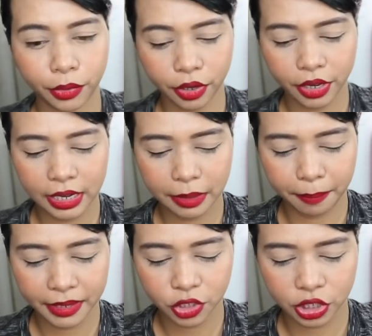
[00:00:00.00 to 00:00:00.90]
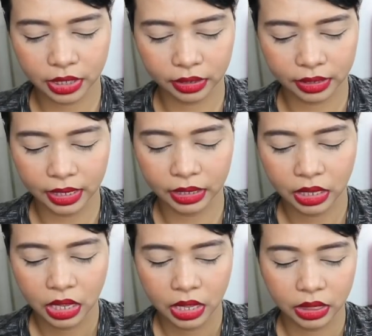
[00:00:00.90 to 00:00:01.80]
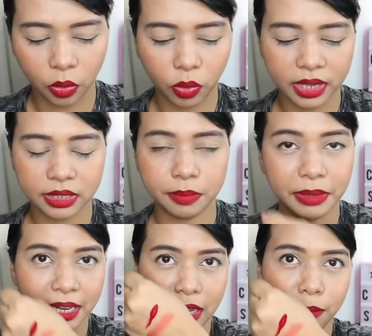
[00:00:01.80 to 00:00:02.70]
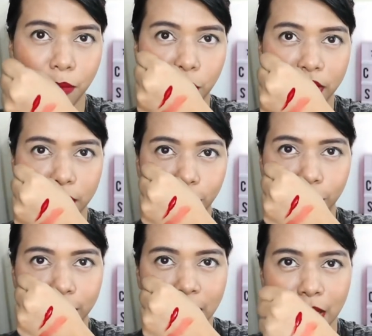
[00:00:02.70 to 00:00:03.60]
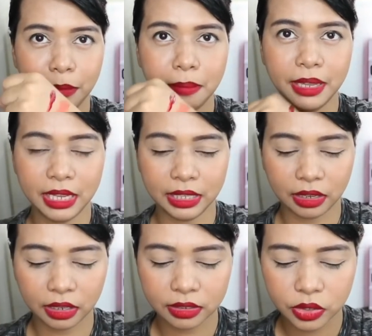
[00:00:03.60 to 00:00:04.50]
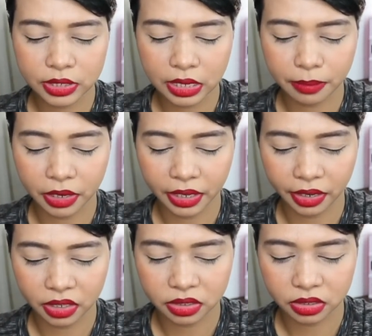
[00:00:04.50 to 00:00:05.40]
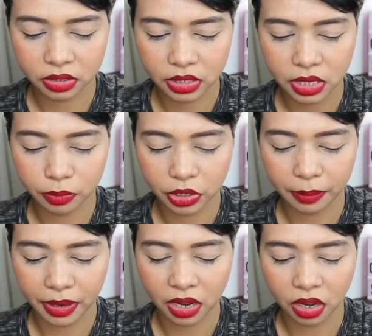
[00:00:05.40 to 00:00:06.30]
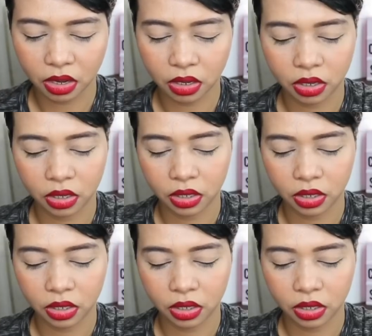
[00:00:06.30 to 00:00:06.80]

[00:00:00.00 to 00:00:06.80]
there are lip and cheek tint na once blended mo ganun, may makikita ka doon sa ibang areas ng skin mo na parang